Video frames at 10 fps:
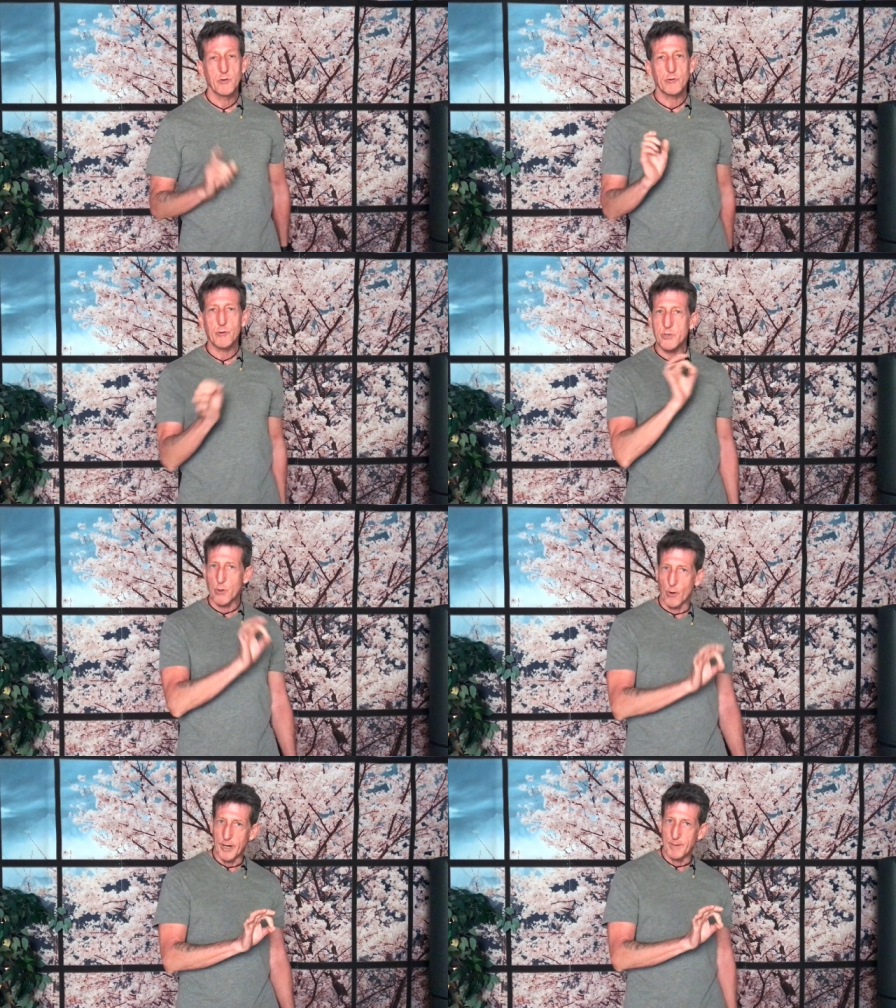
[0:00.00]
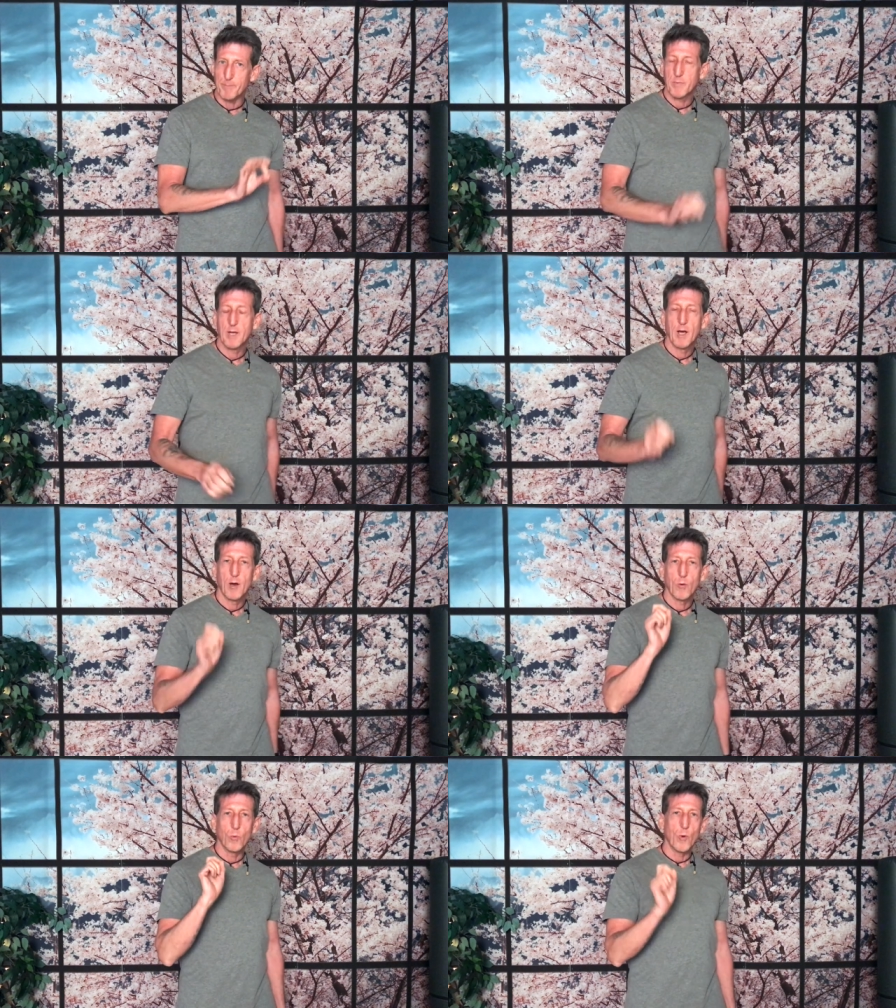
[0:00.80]
True story.
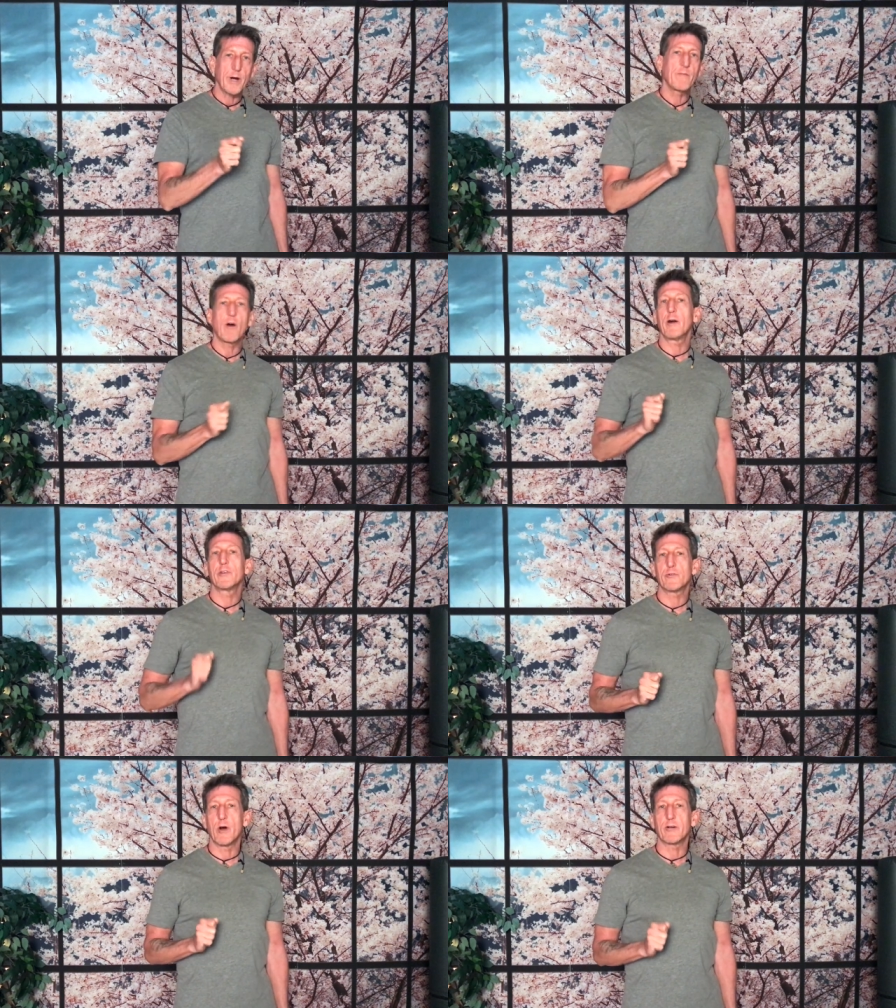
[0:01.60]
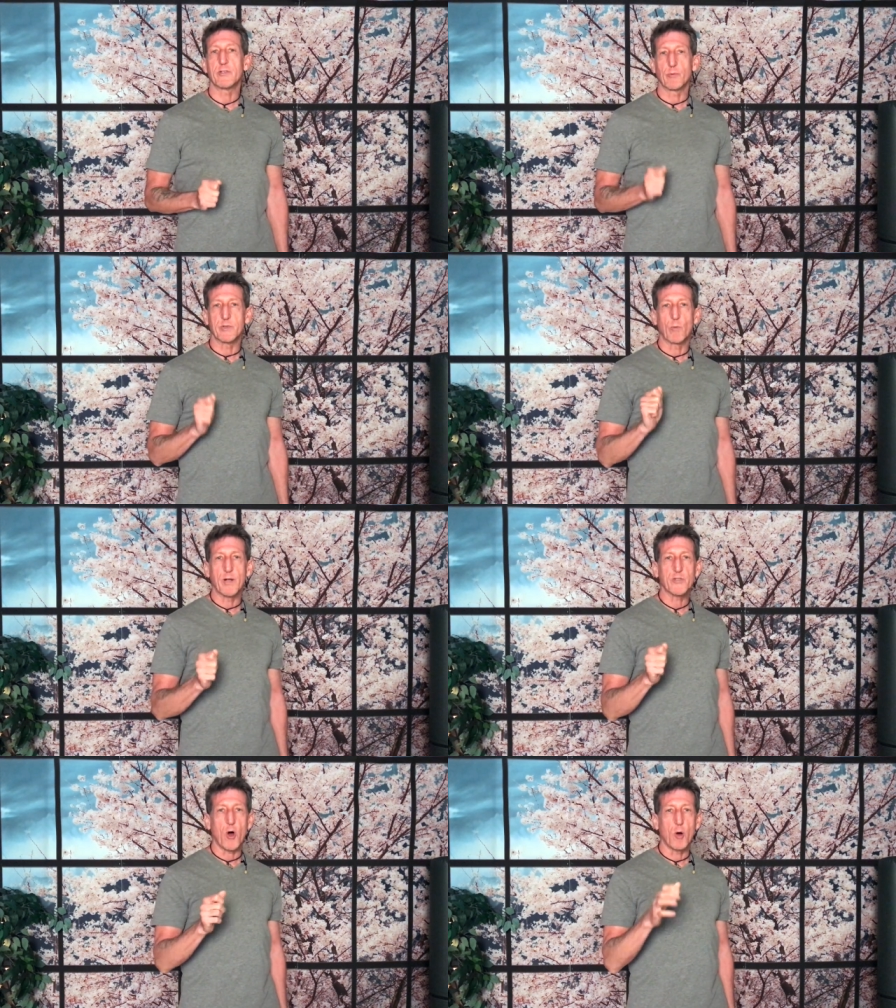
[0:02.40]
One of our instructors was
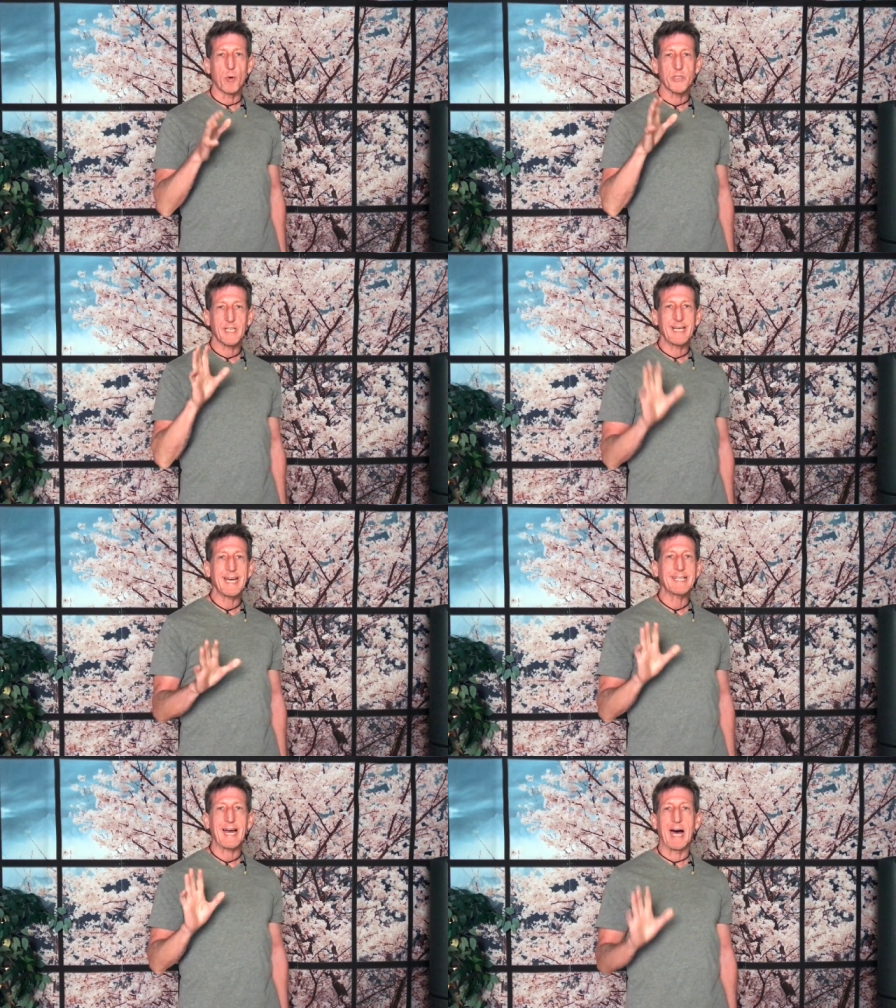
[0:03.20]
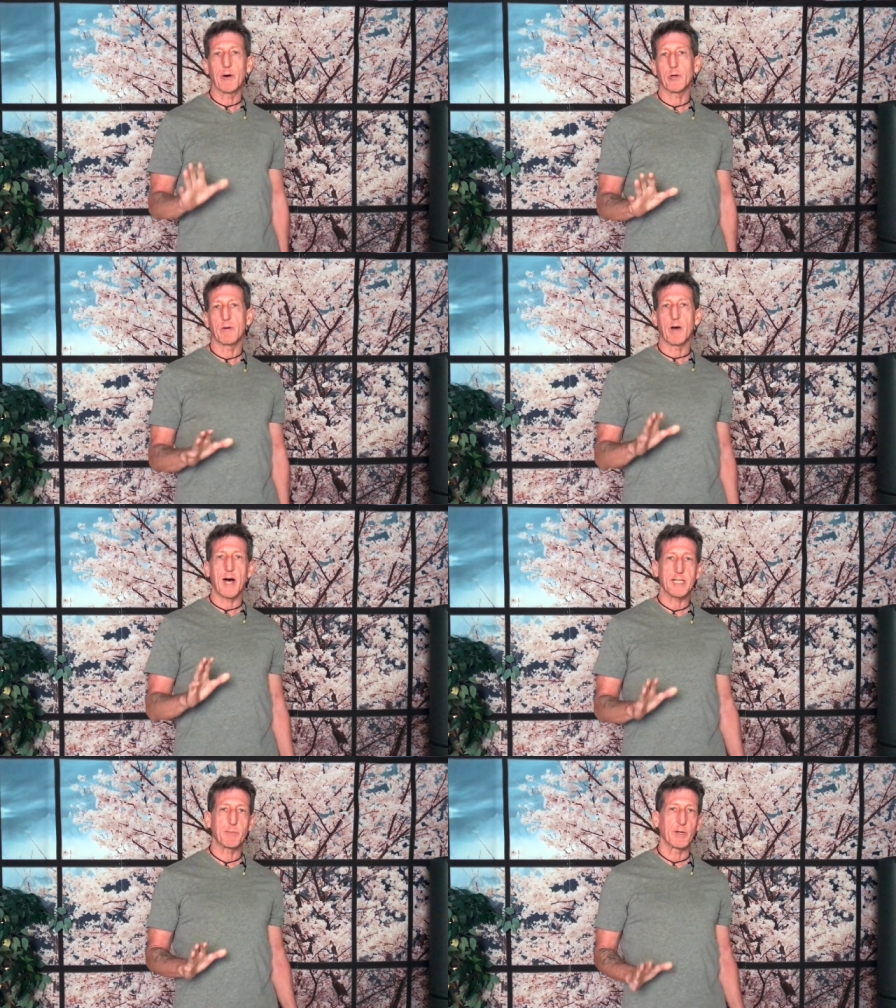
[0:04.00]
once almost kicked out of a
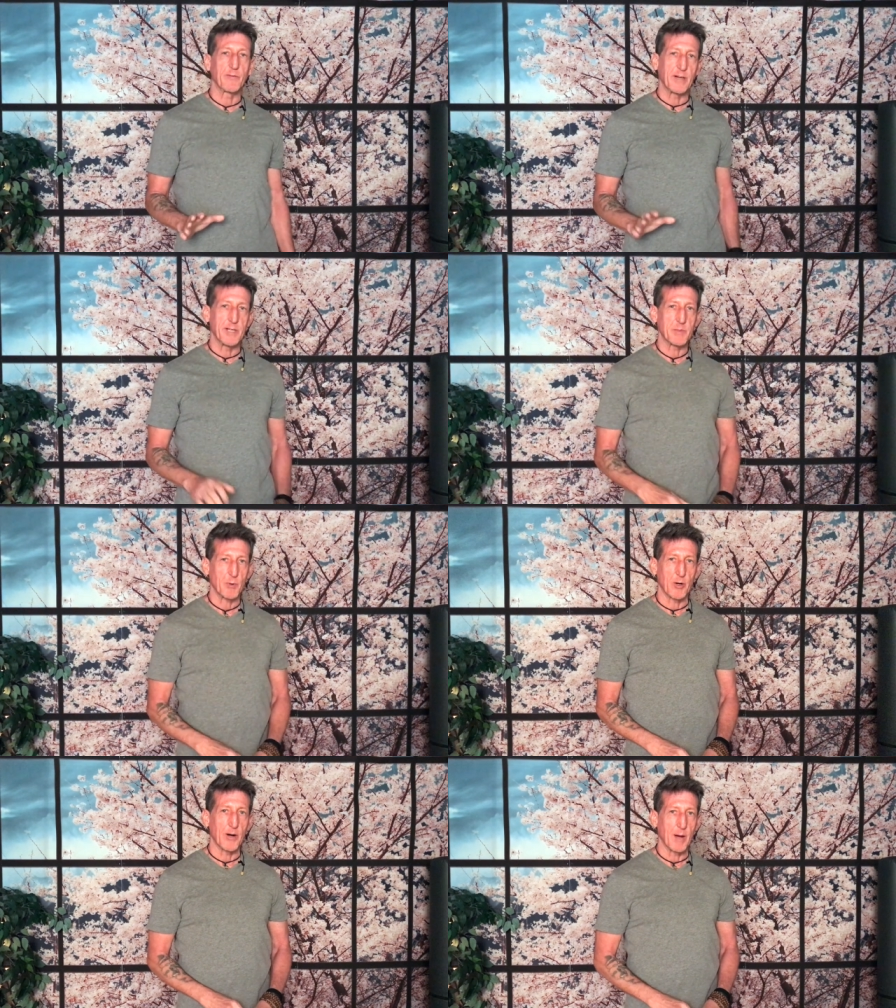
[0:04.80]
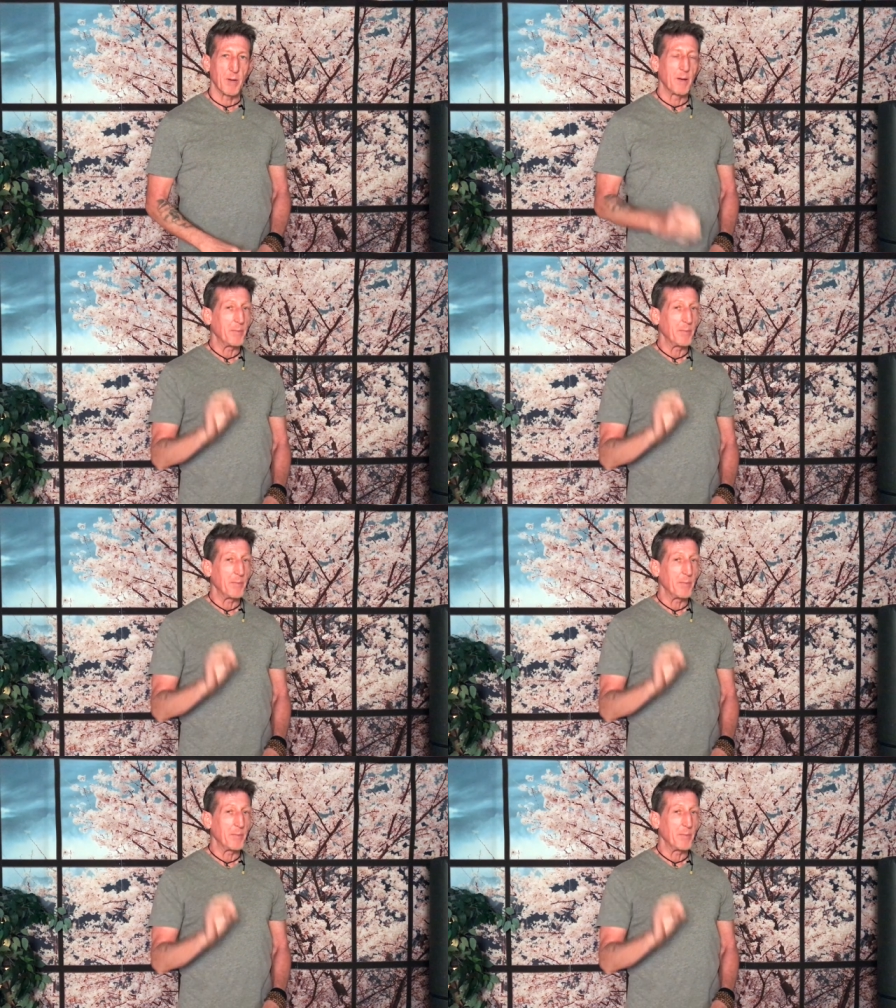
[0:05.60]
hospital fitness program